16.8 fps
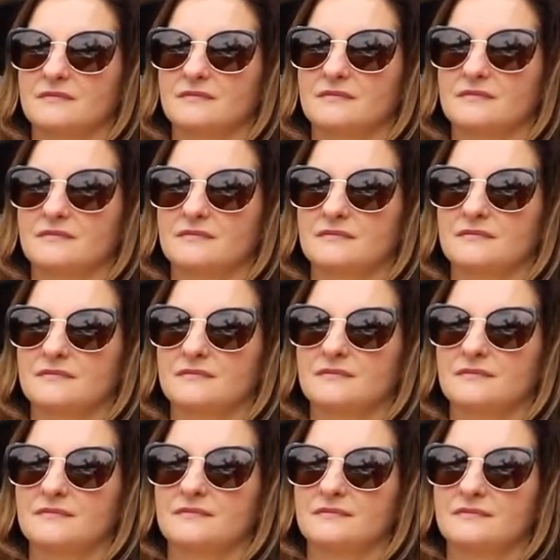
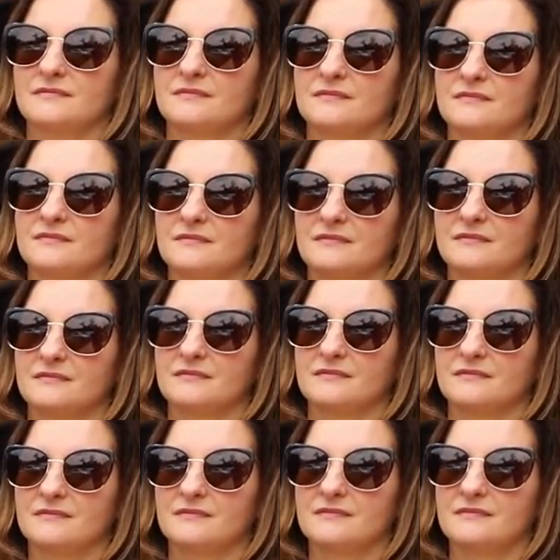
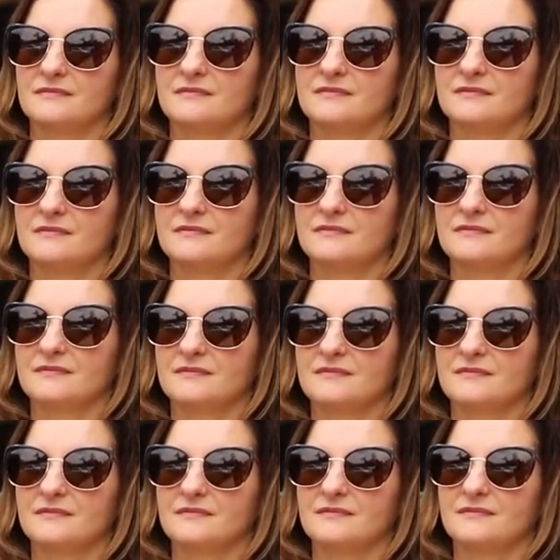
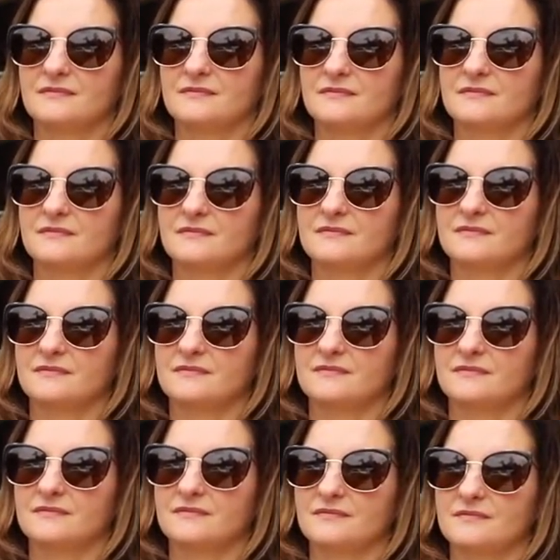
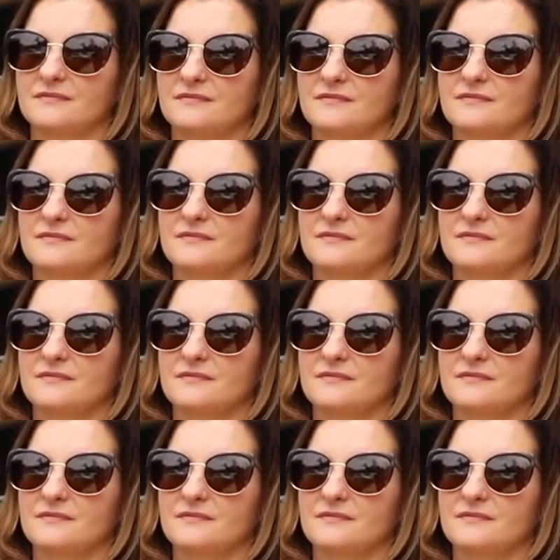(silent)